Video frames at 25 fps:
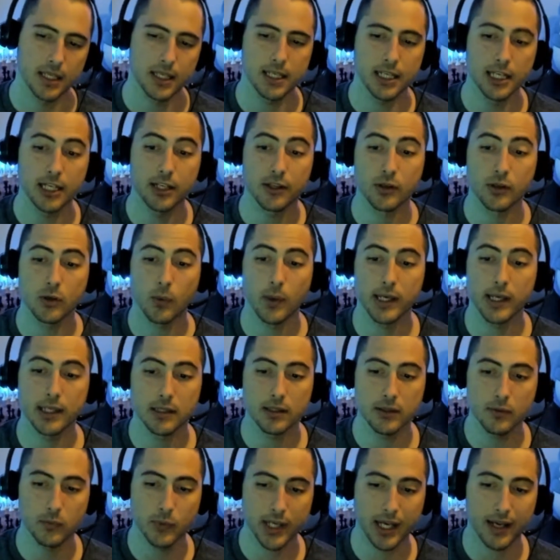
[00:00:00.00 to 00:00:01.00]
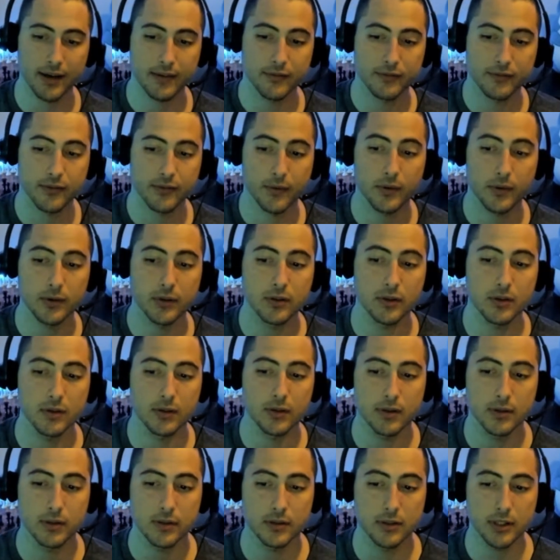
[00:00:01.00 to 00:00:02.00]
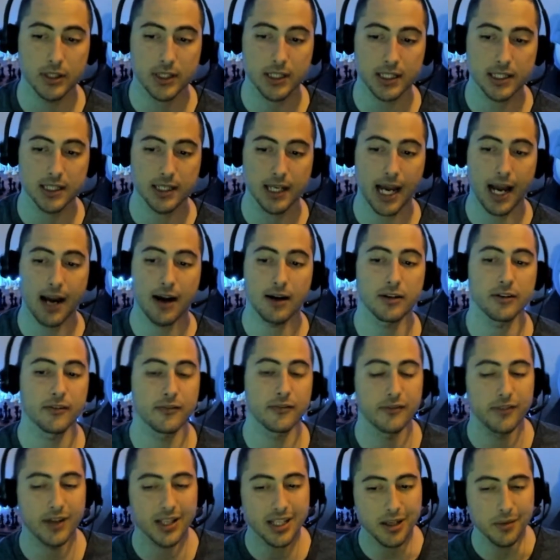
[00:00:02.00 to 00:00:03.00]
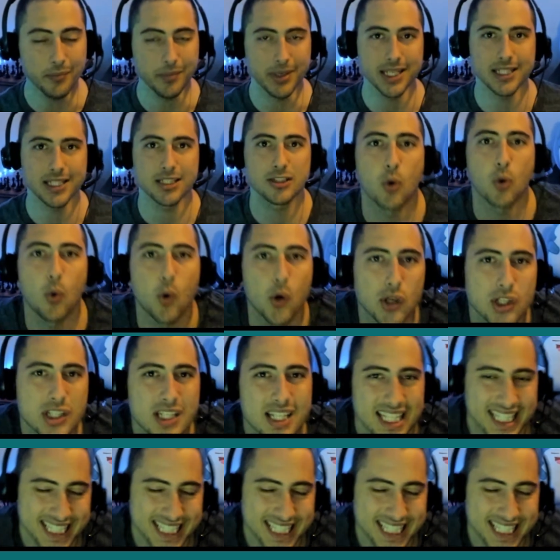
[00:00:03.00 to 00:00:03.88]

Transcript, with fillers: either way, we have look at our development towards the